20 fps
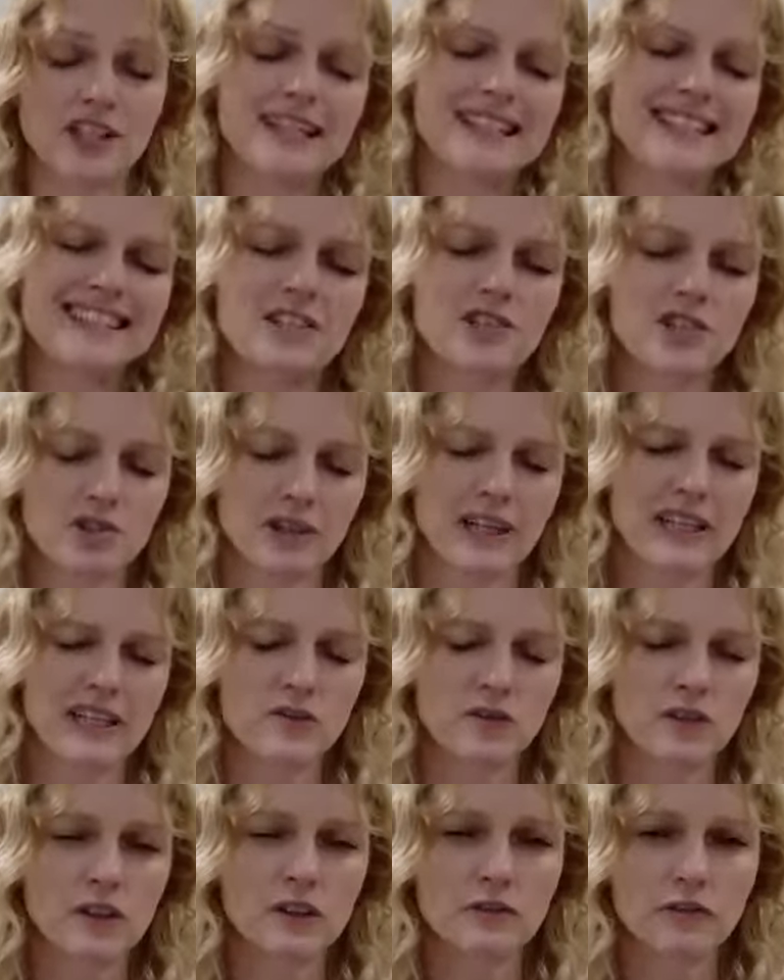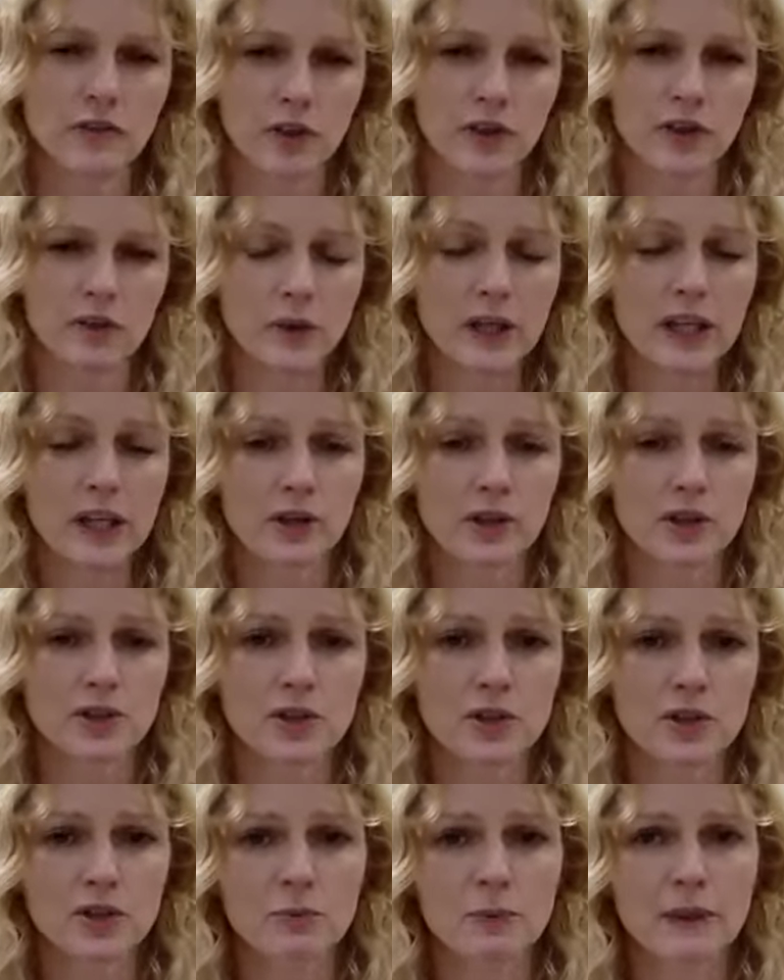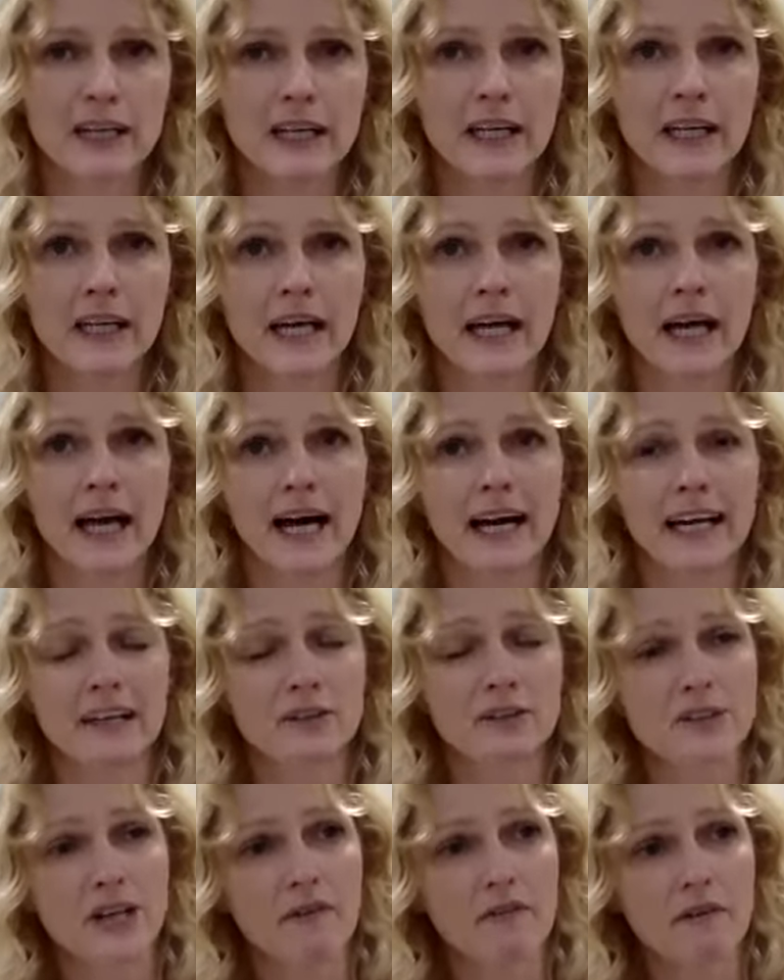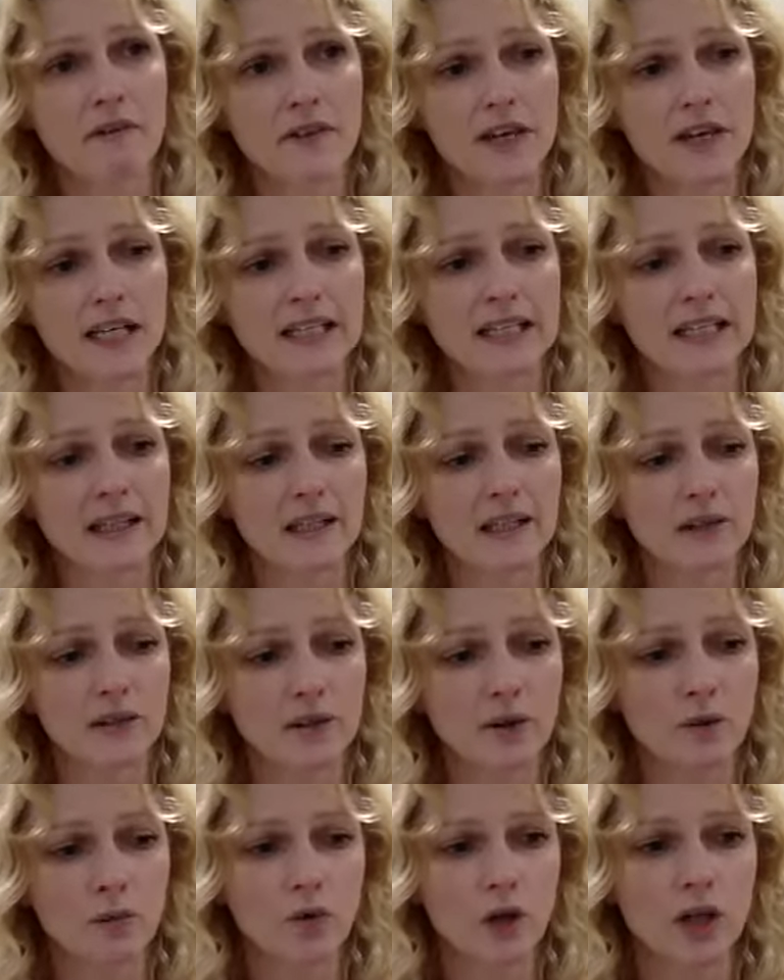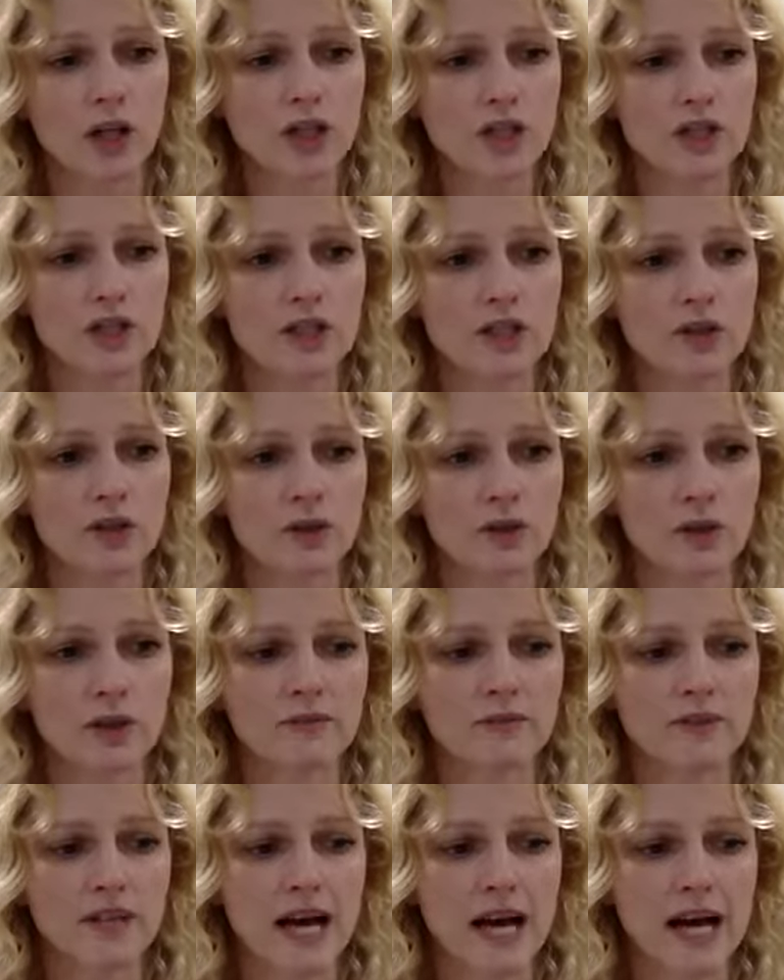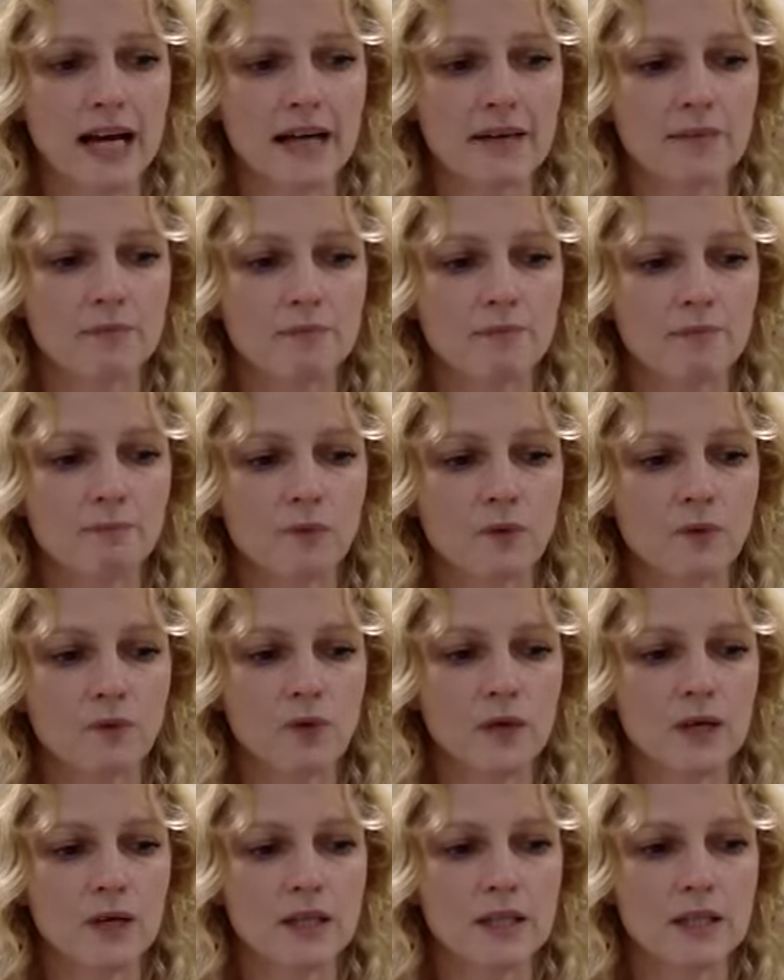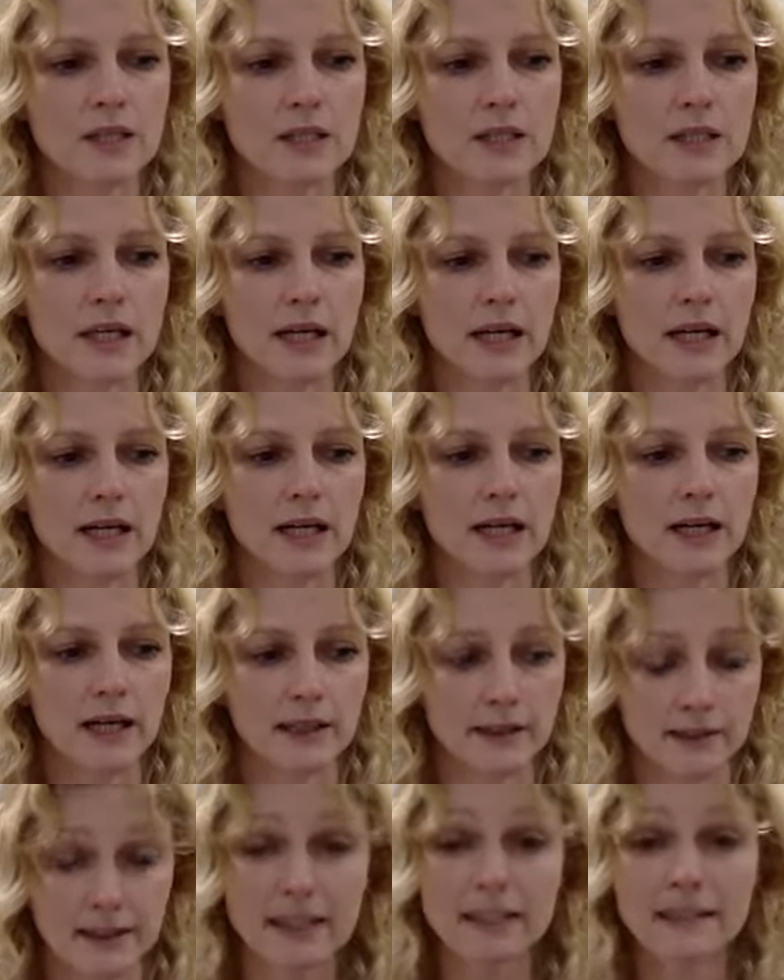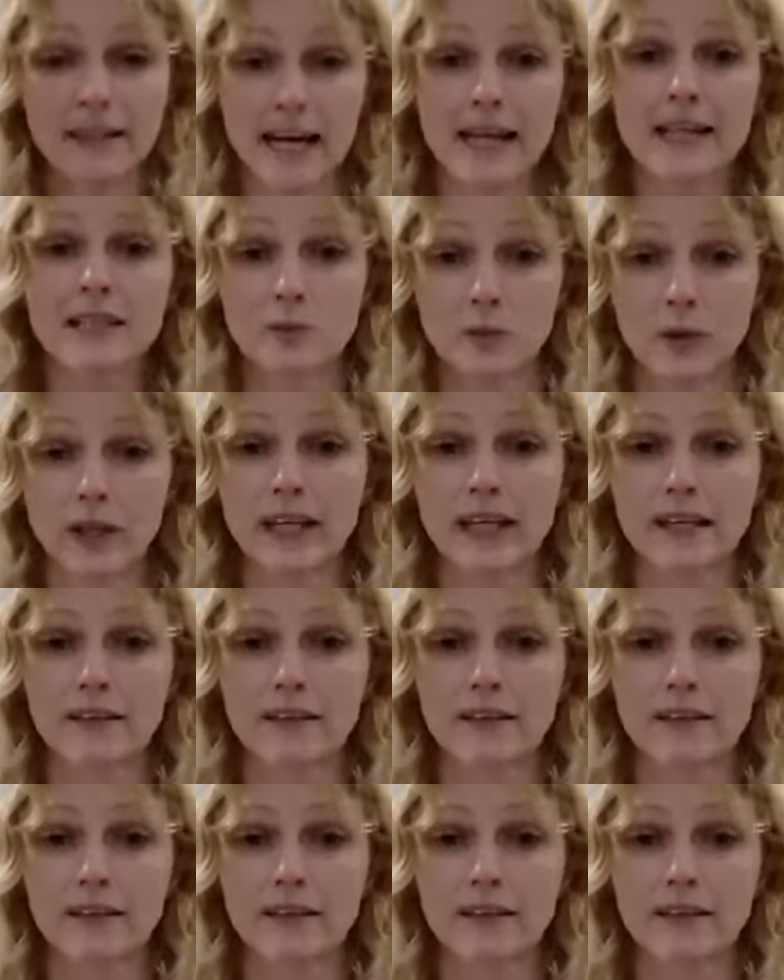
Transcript: Yes, it's stressful for a week or two, but I also have a feeling that the worst sort of time was I think last week.